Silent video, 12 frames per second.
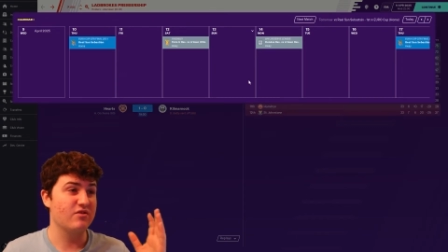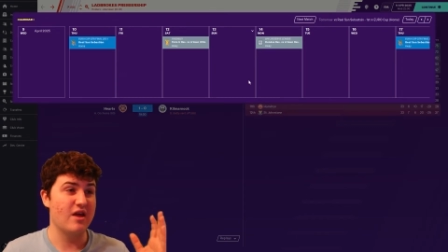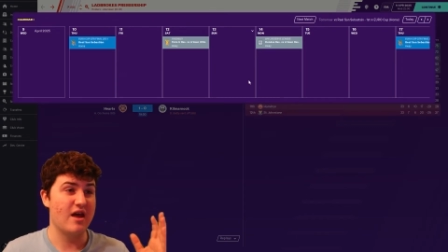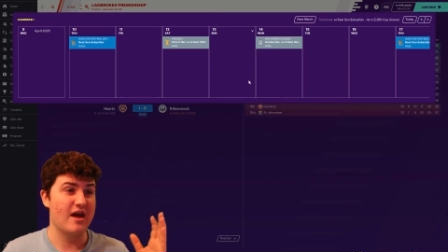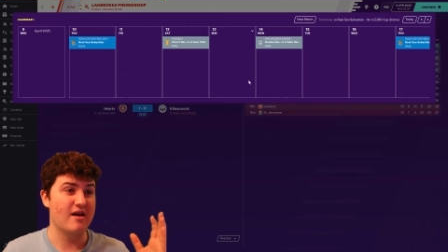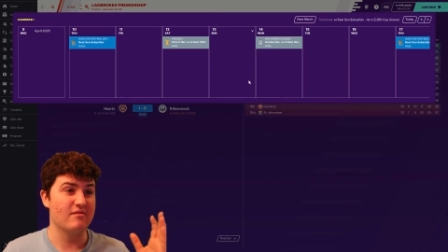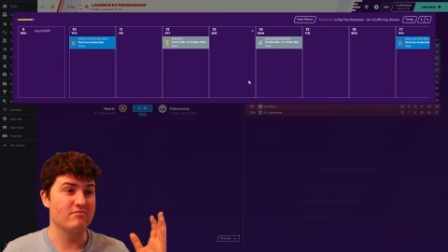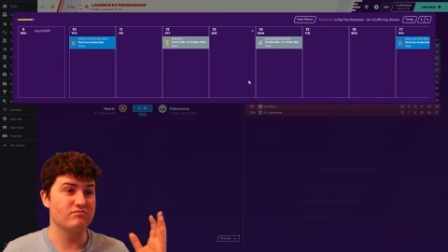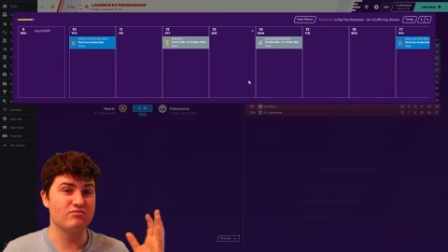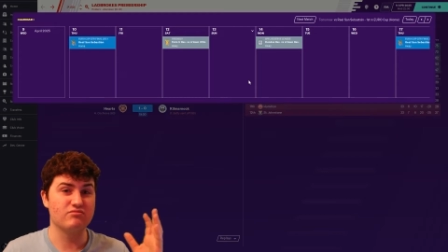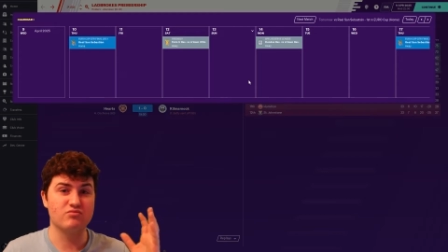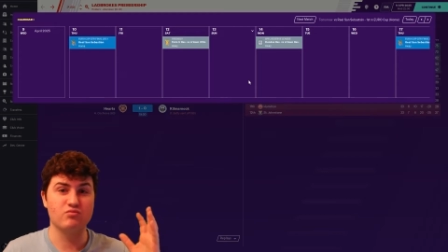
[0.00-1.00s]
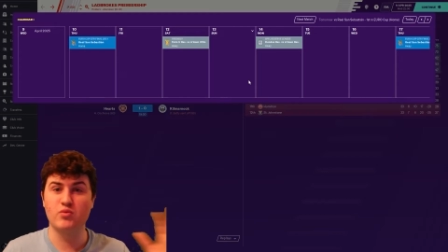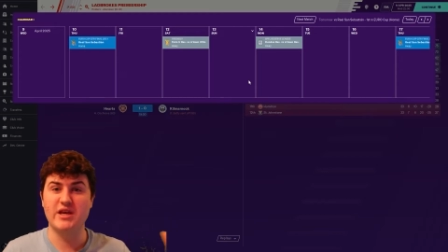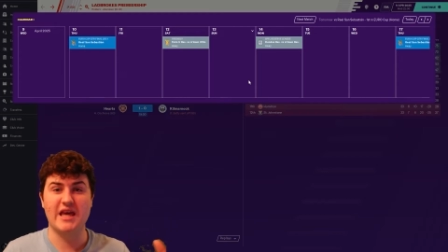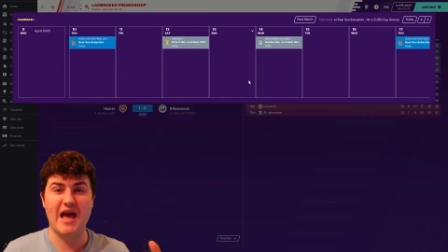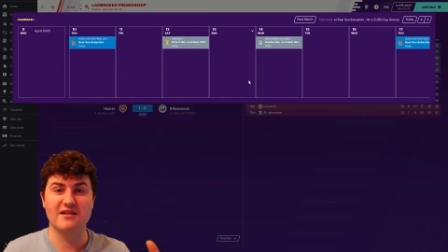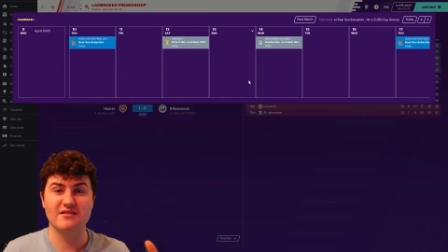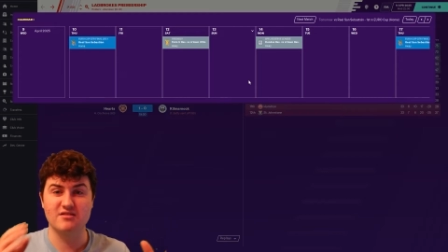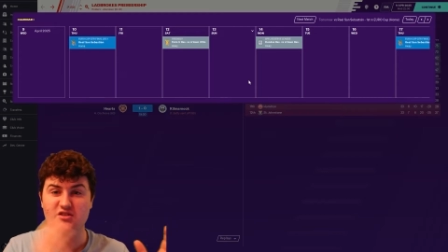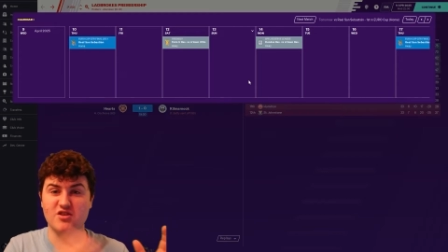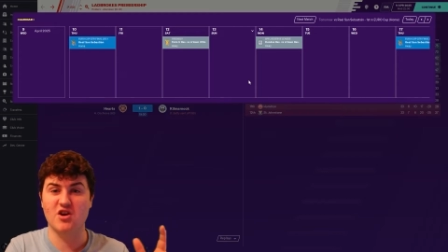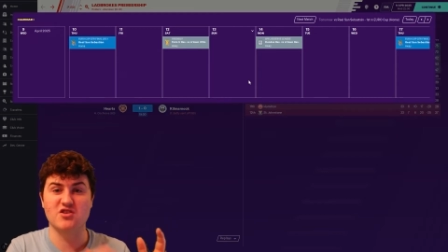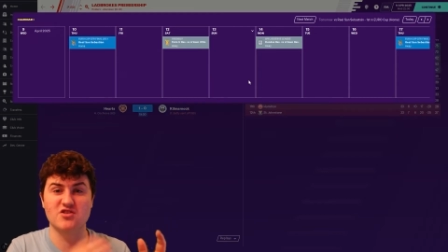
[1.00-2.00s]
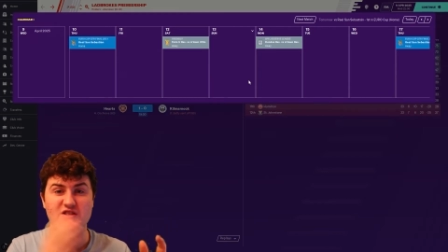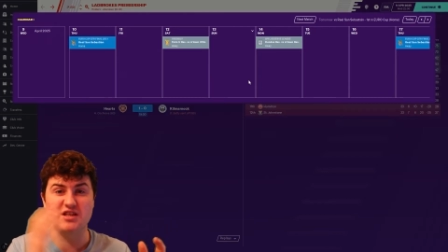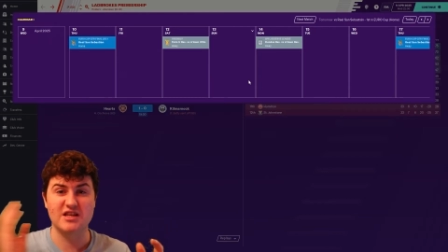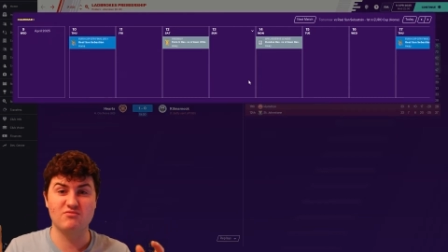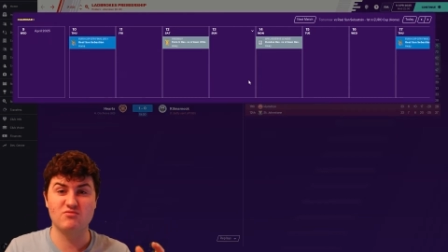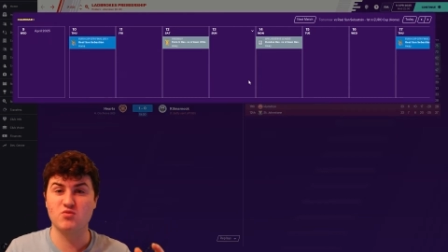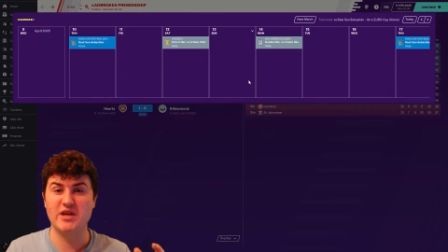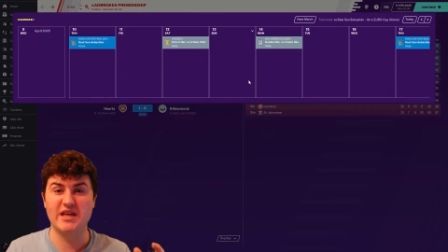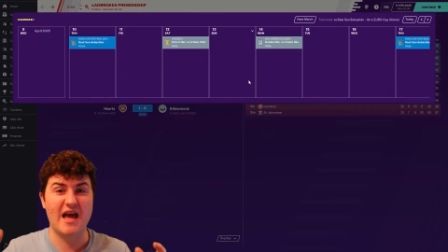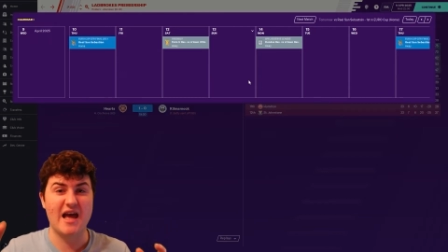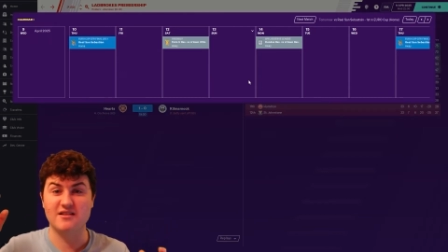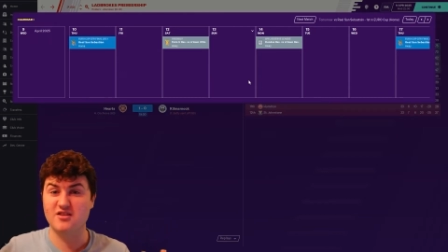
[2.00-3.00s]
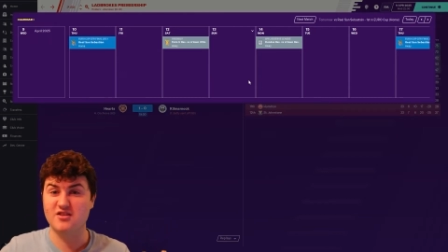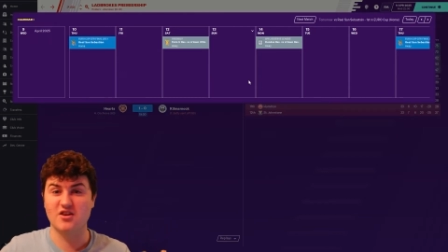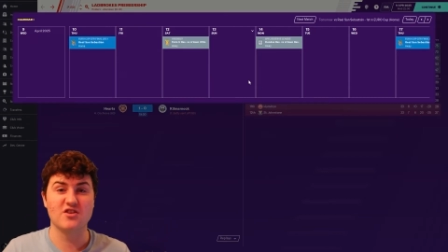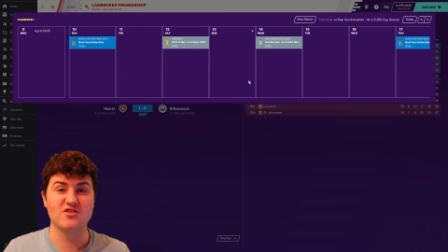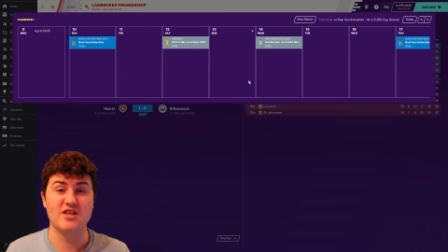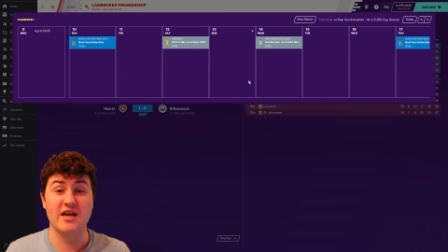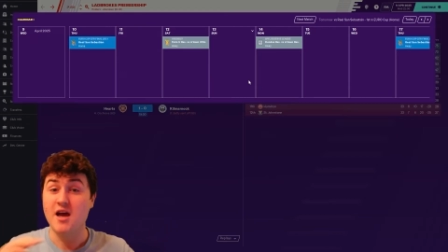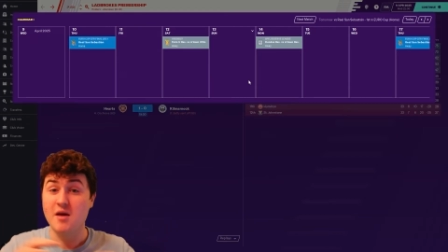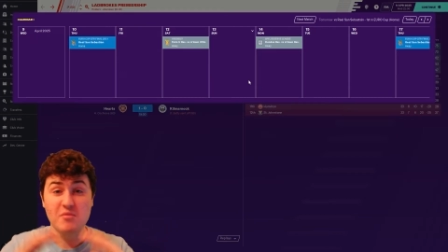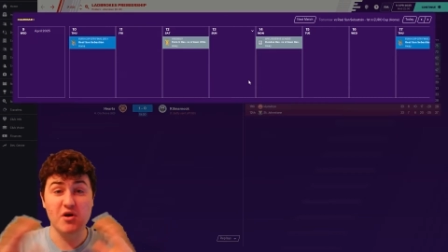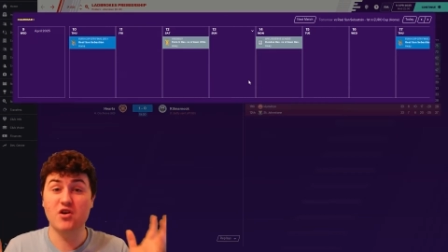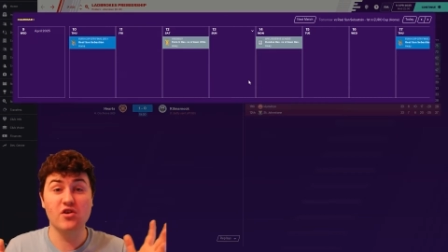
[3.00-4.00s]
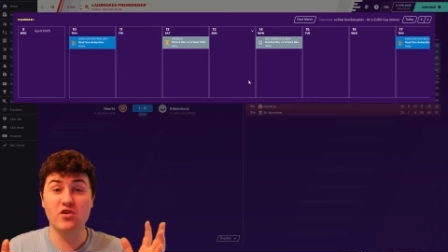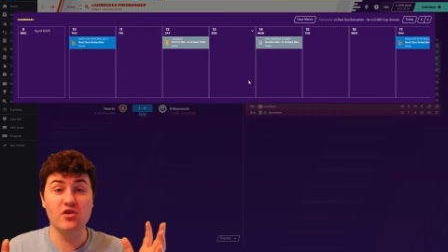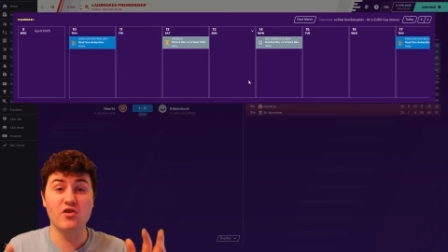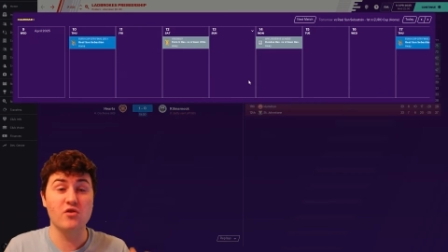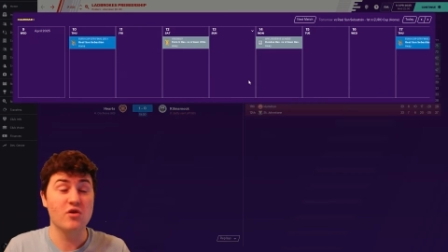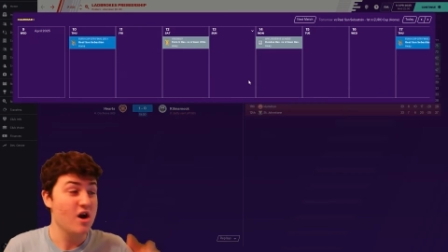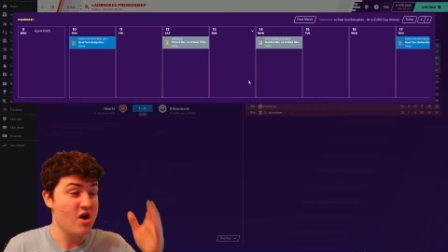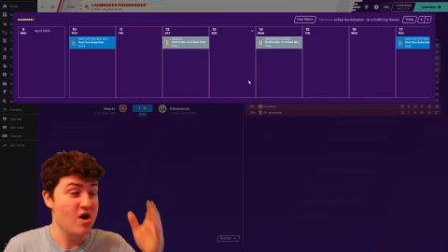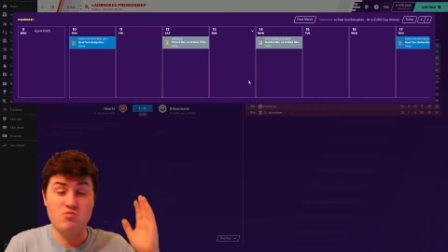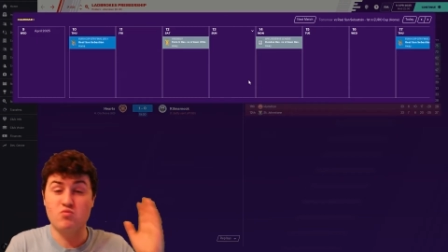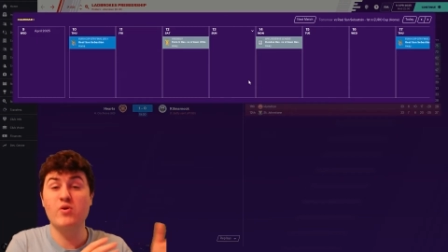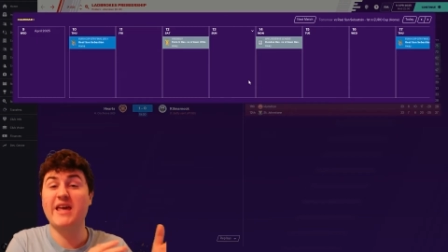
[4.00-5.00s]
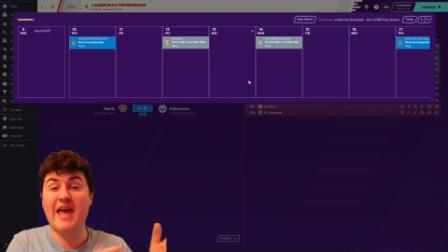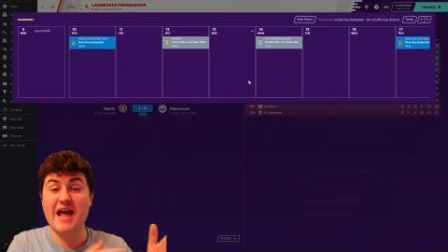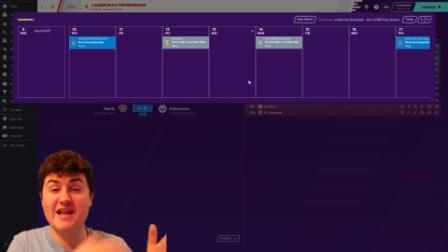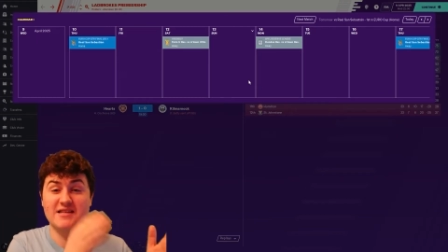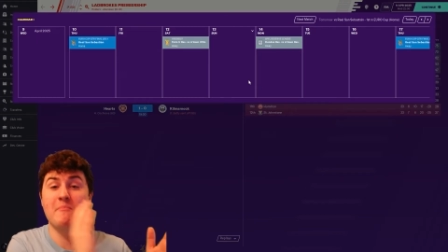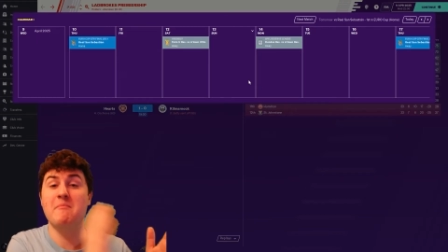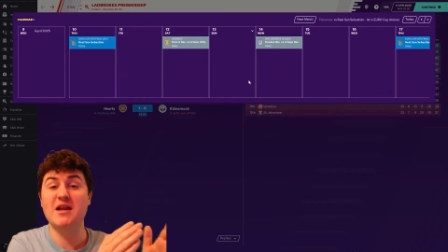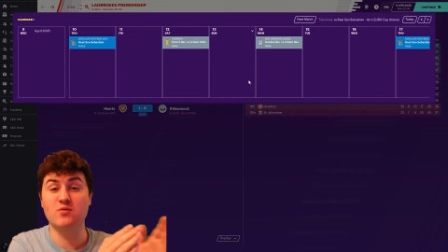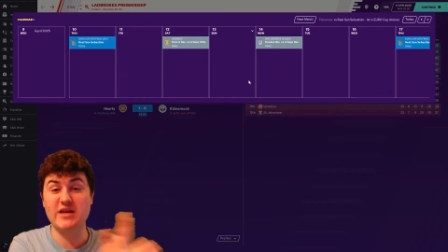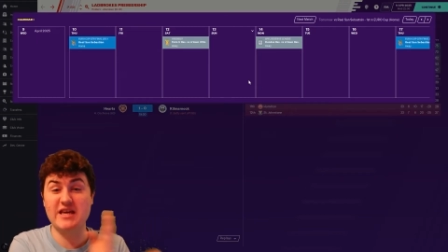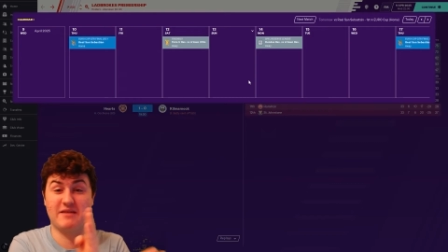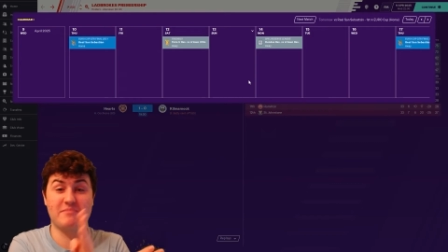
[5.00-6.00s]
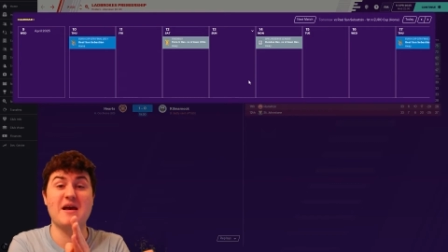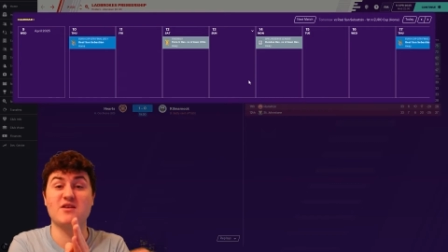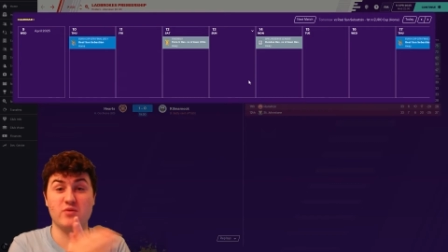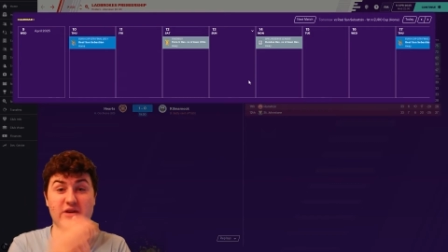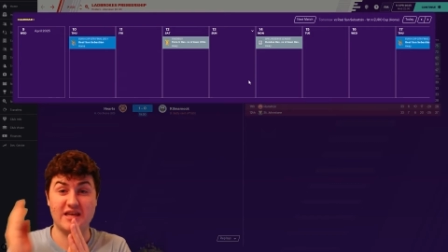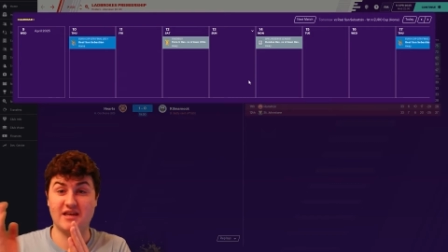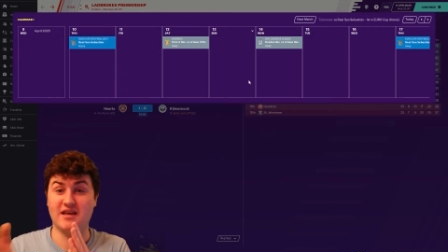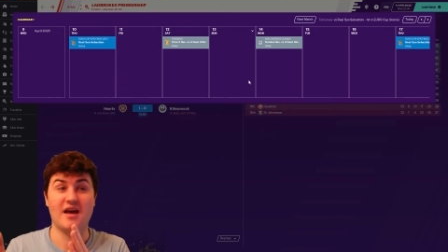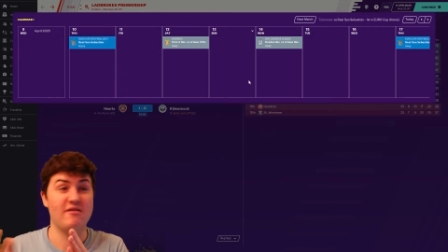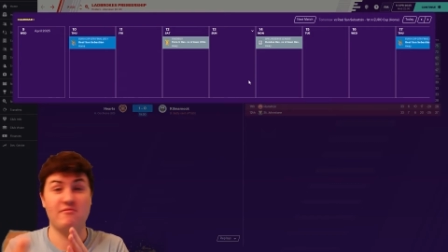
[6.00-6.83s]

uh, weekend, Thursday, weekend, Thursday. But oh, no, no. Weekend, midweek, midweek